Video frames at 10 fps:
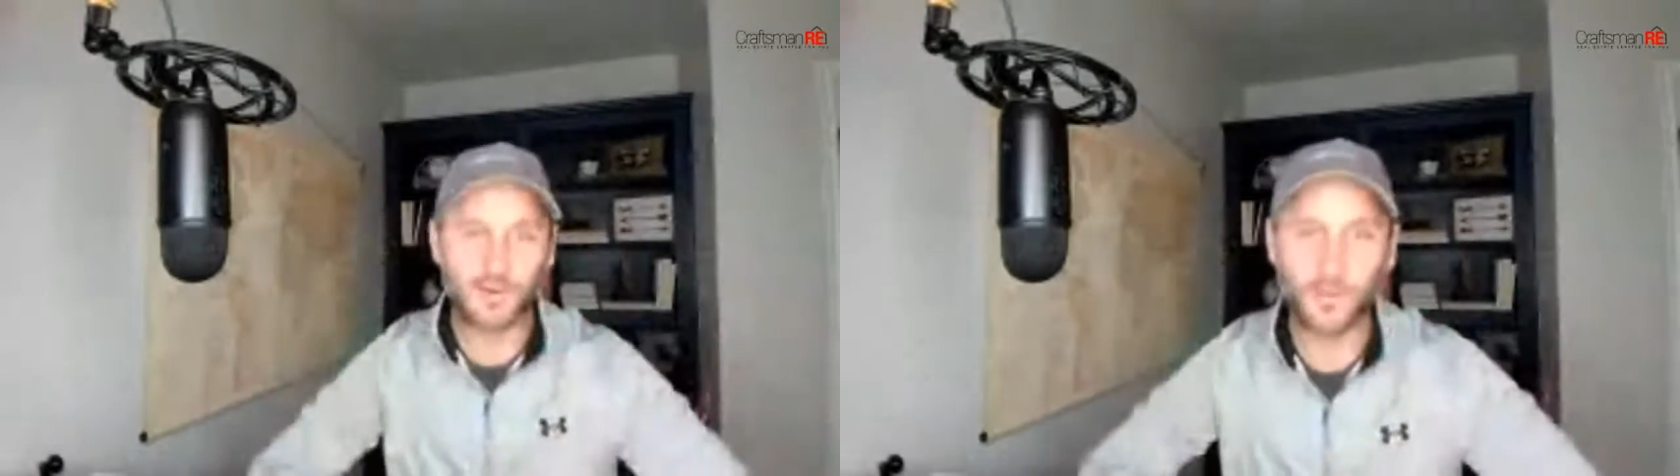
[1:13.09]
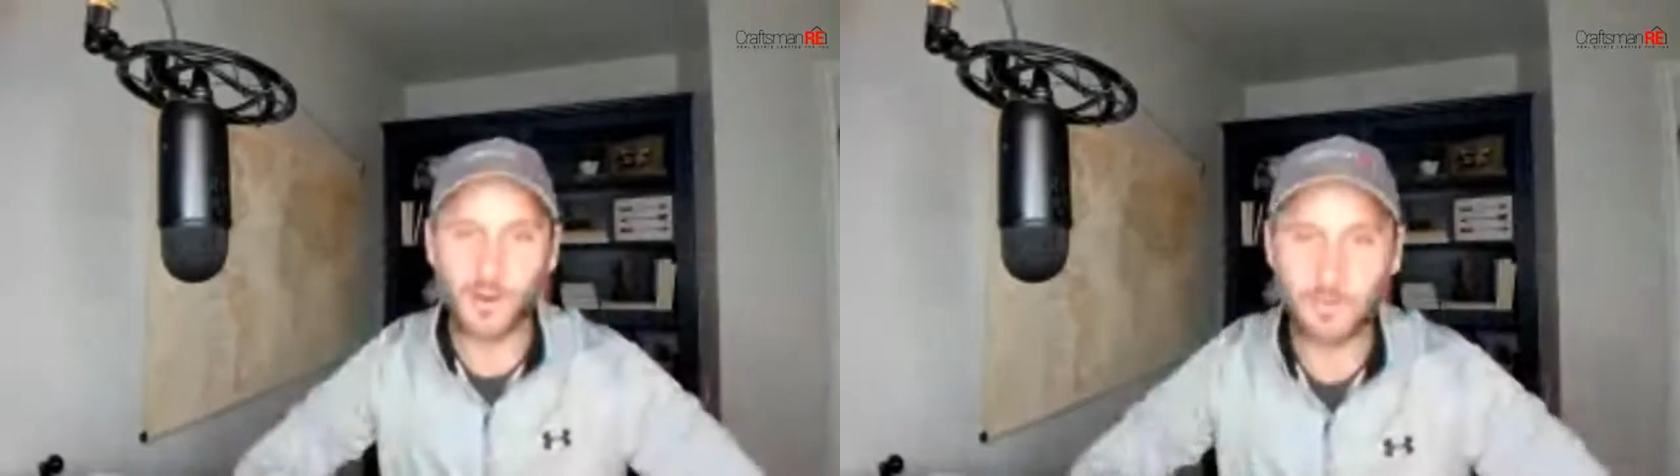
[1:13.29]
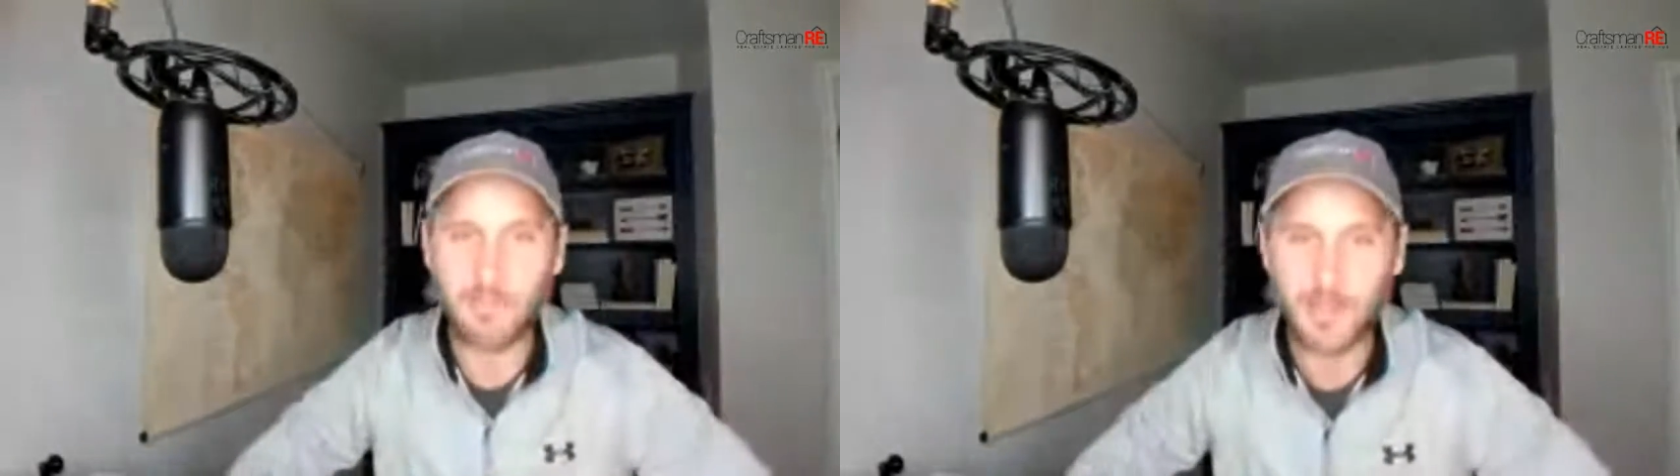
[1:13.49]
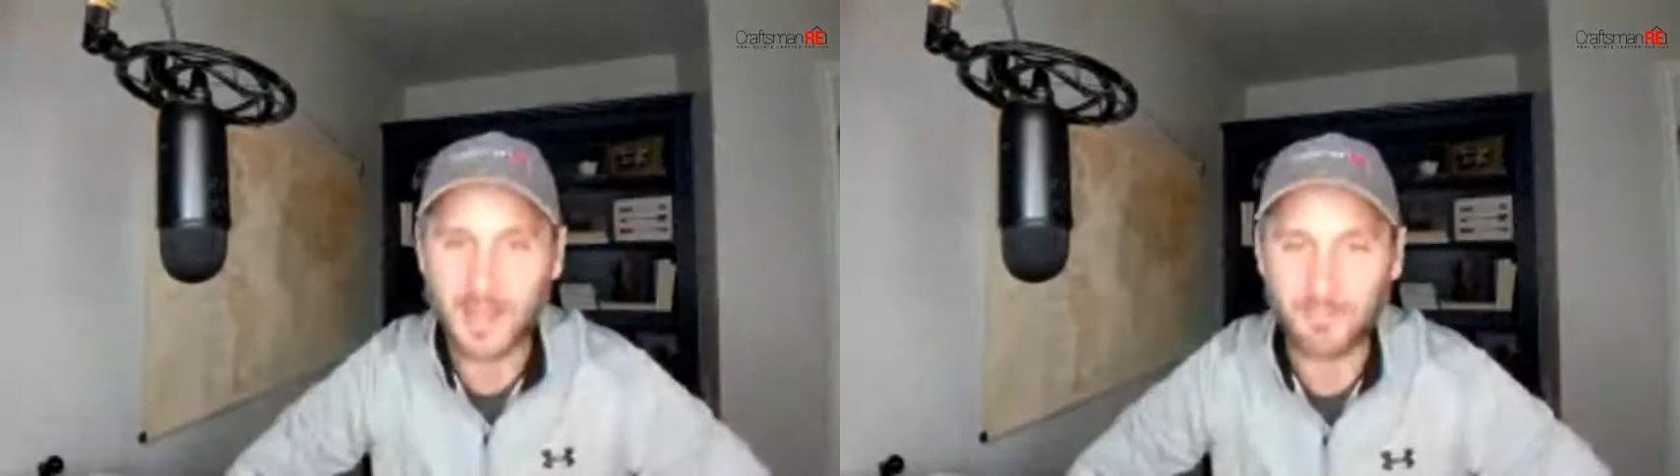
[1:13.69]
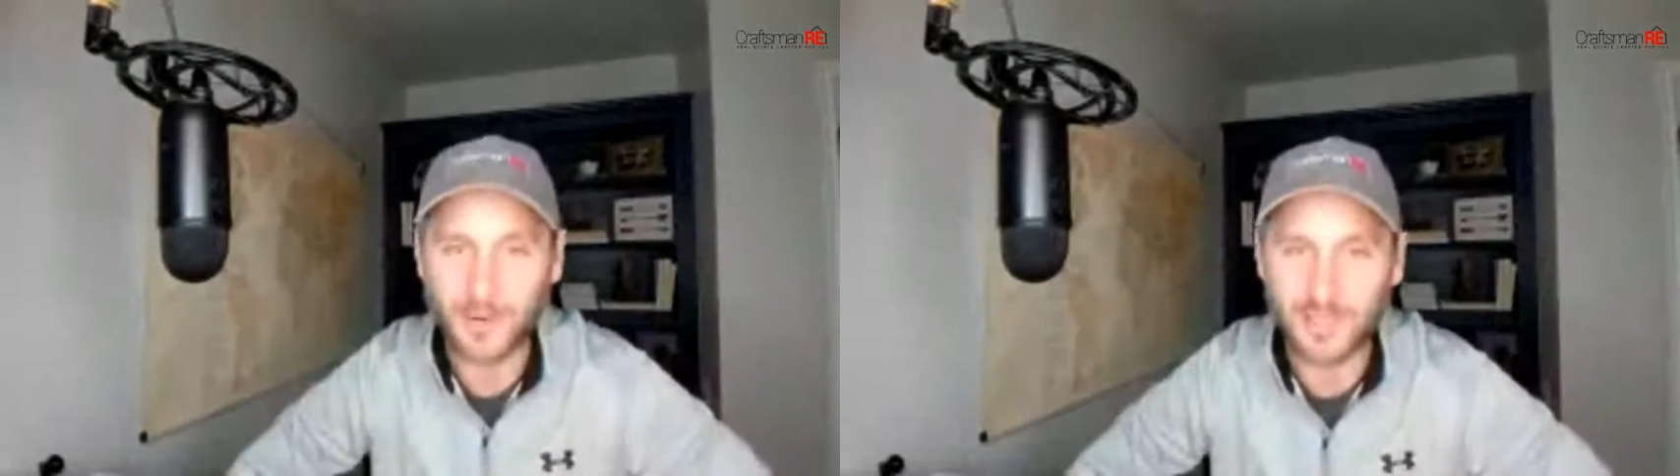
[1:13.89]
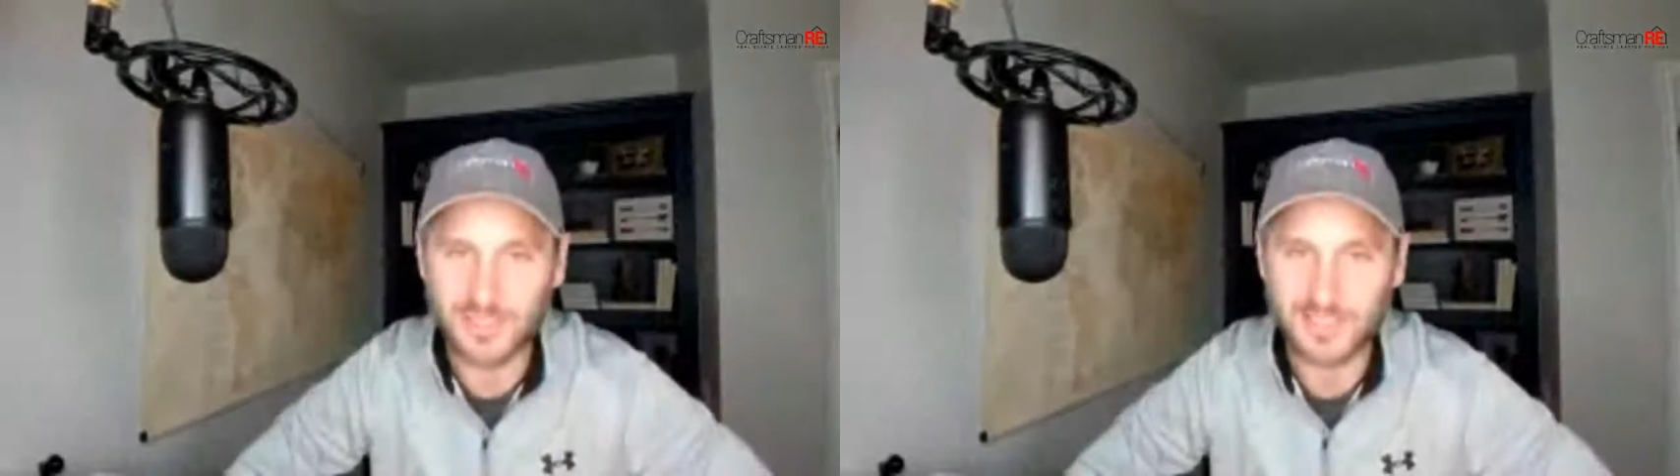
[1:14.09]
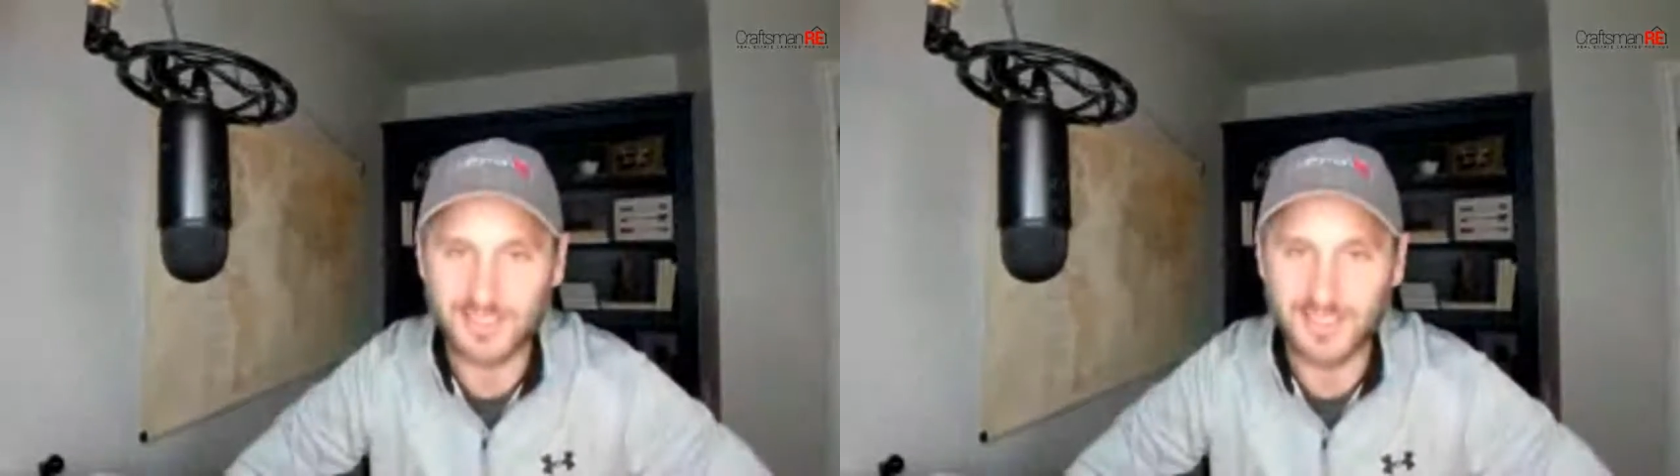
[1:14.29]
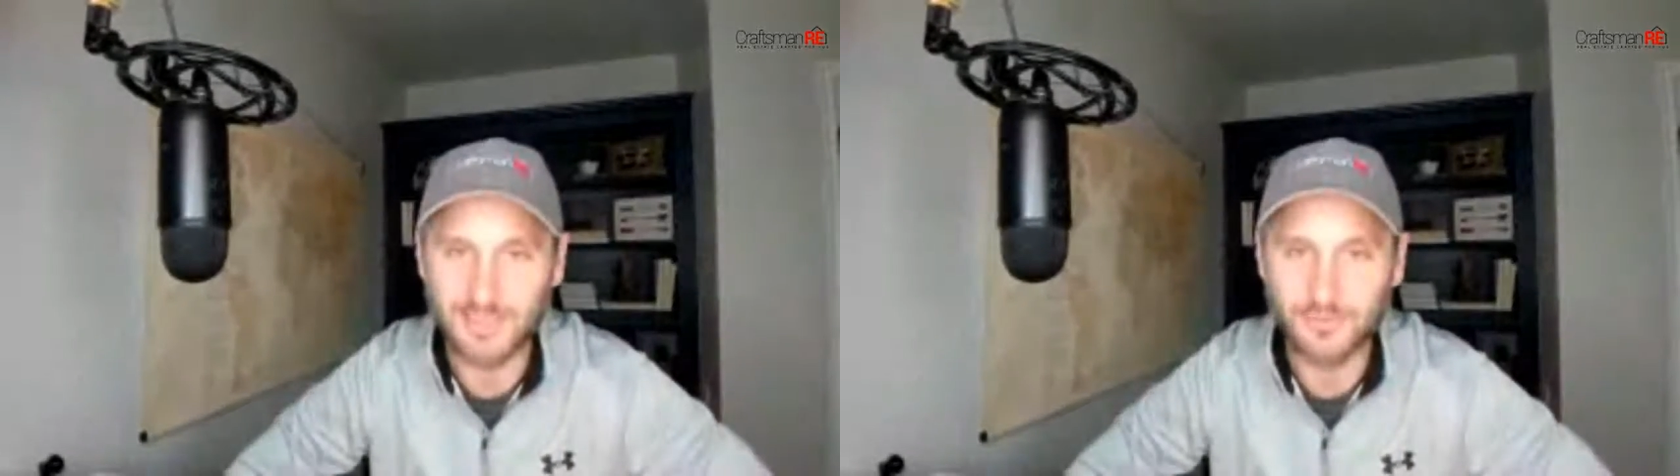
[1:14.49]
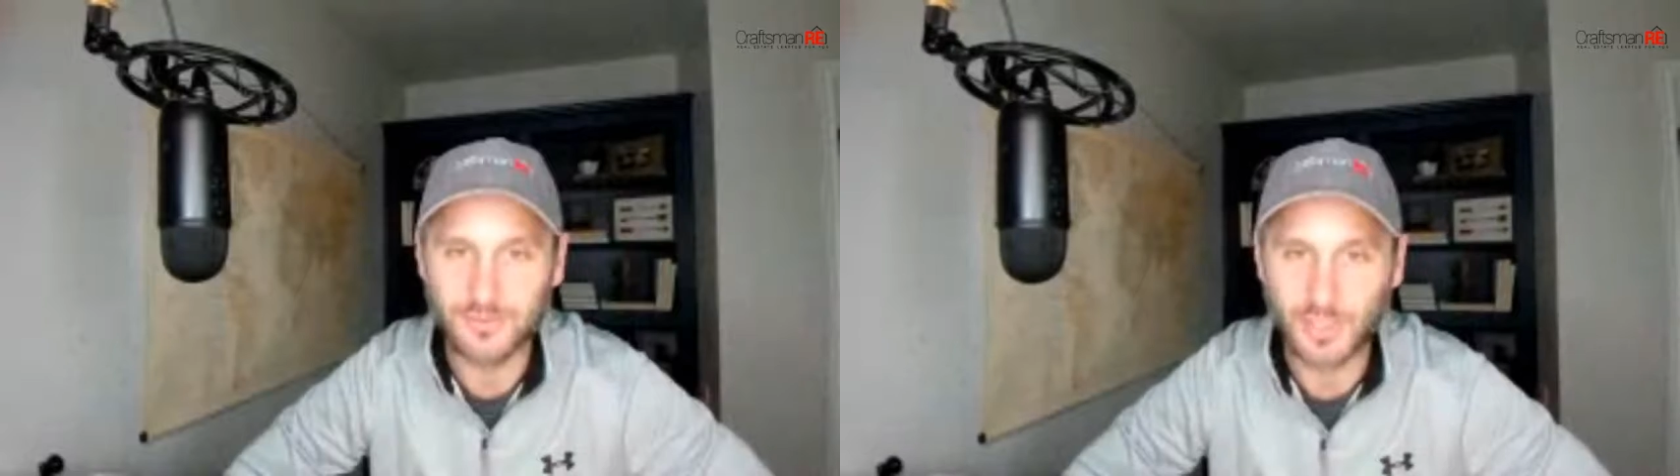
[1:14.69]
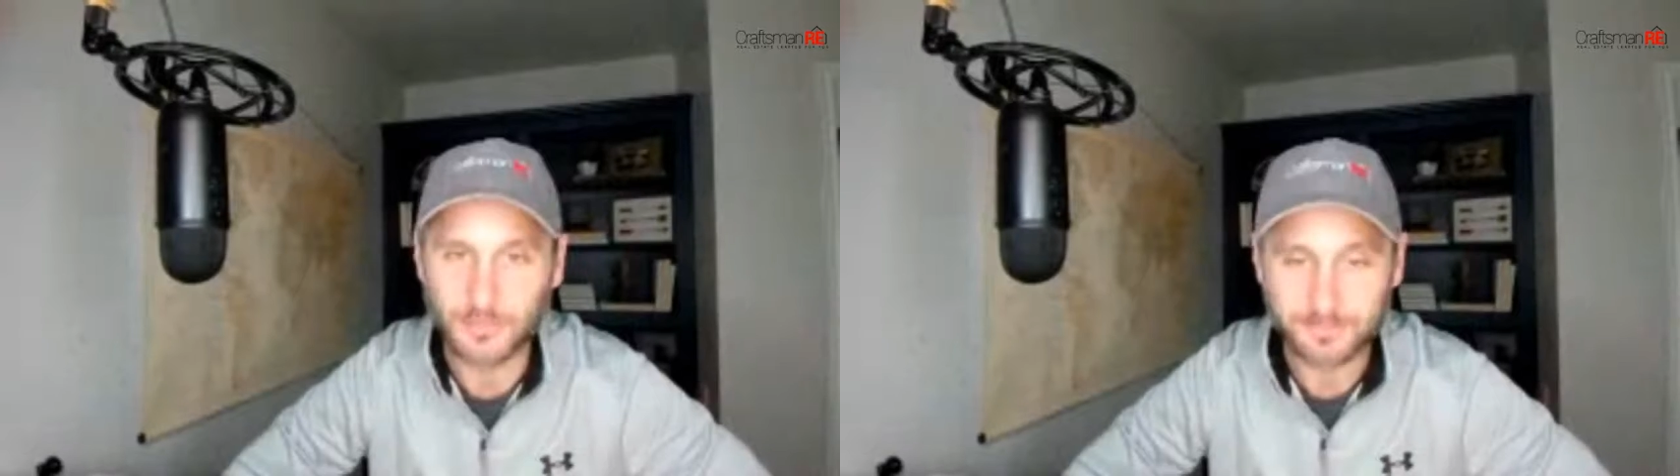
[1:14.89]
where my pet projects live.
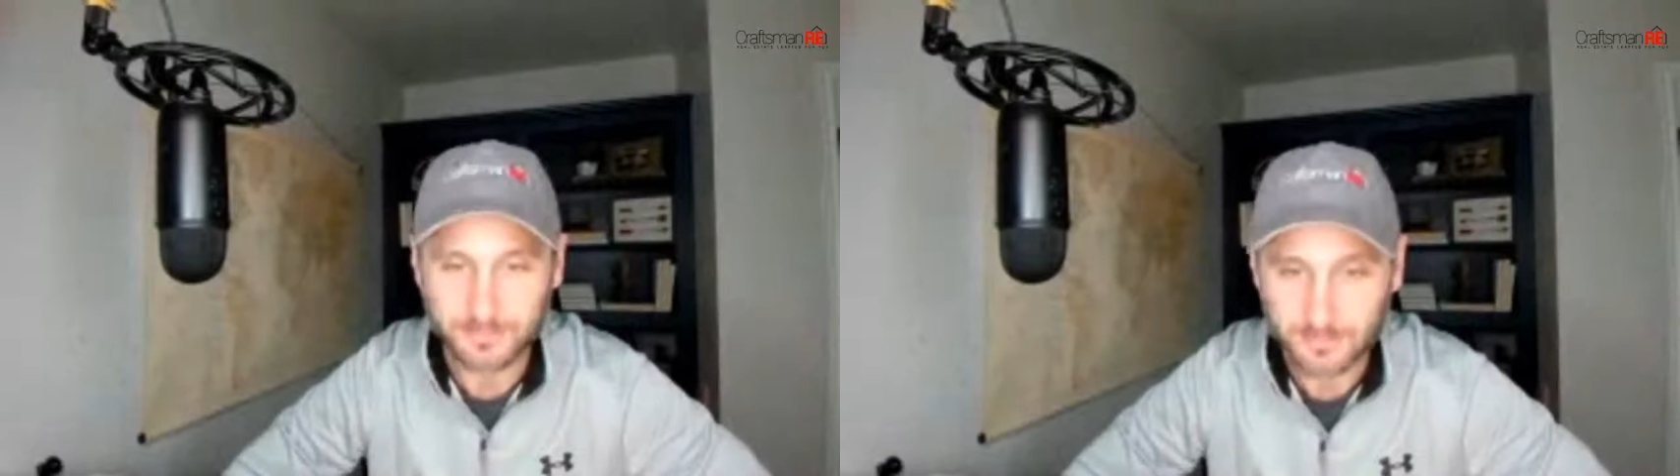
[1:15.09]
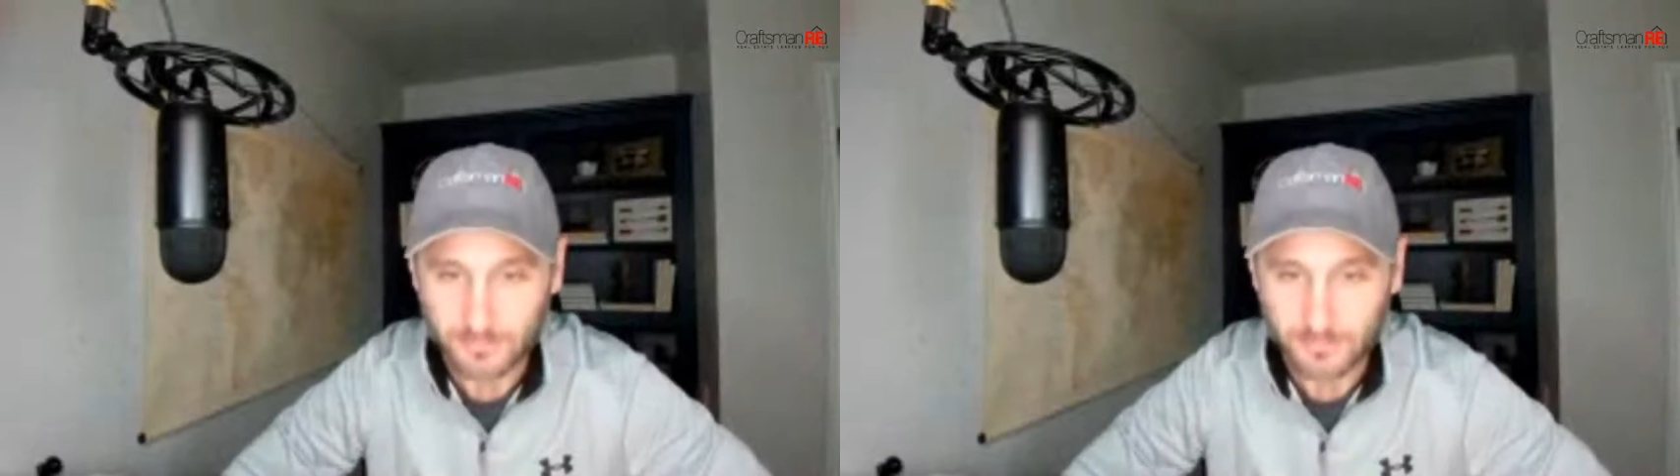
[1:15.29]
So